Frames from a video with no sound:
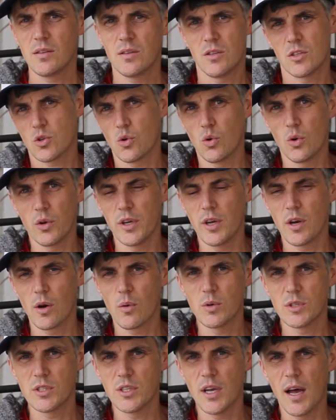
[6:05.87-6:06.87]
the school year
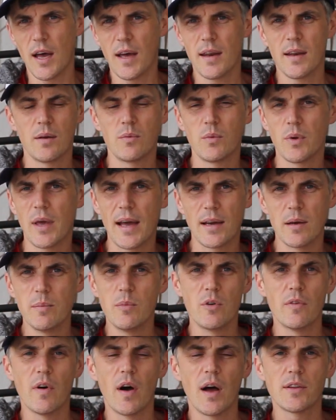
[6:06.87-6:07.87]
was done and we had to
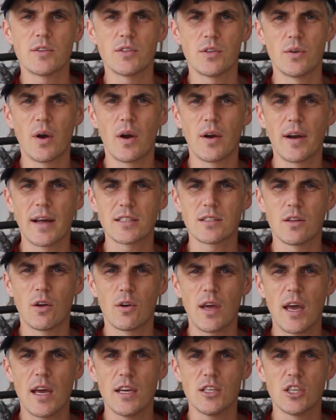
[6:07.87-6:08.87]
move on to our next
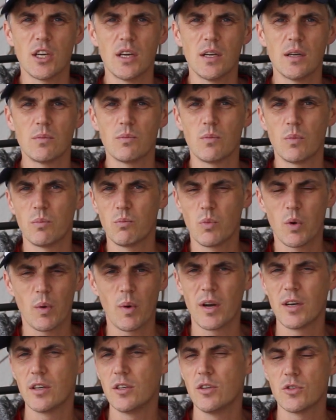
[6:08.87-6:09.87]
location, and we
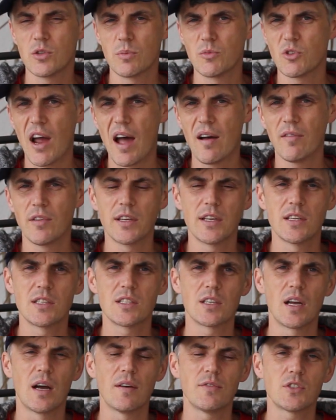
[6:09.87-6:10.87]
wanted to do some traveling and
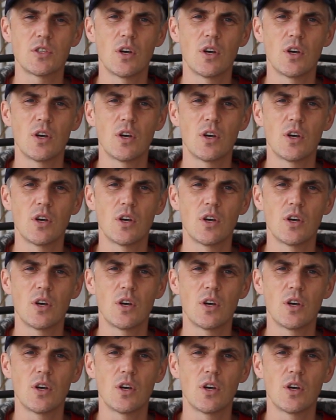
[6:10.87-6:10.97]
stuff.